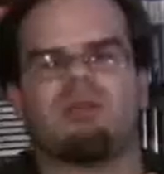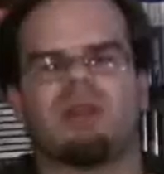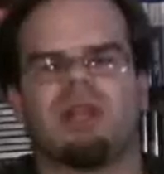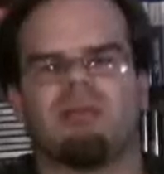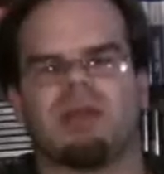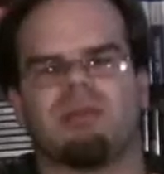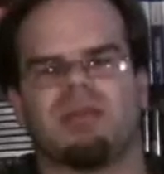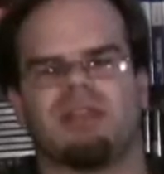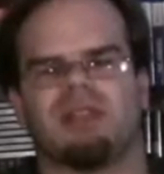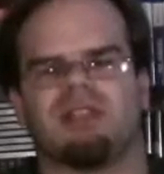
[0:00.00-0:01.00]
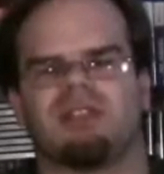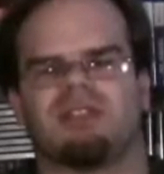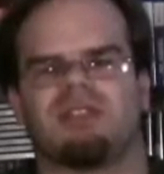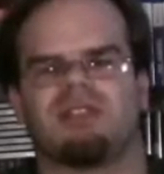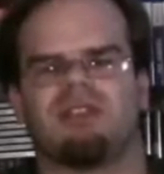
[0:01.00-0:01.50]
want to play Mega Man
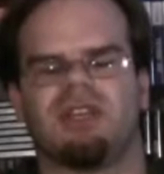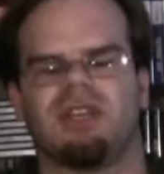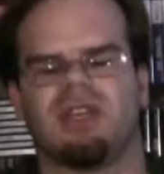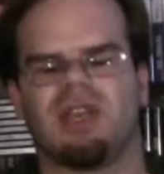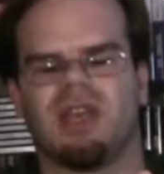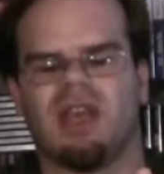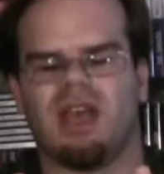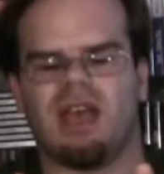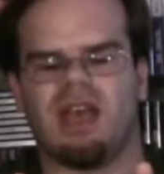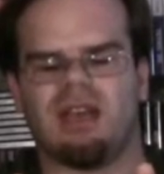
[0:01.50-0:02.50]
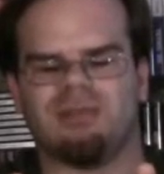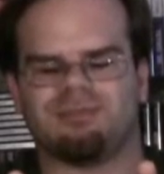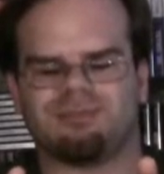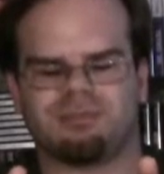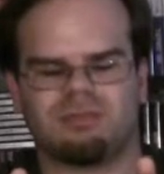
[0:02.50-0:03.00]
Legends 3, and,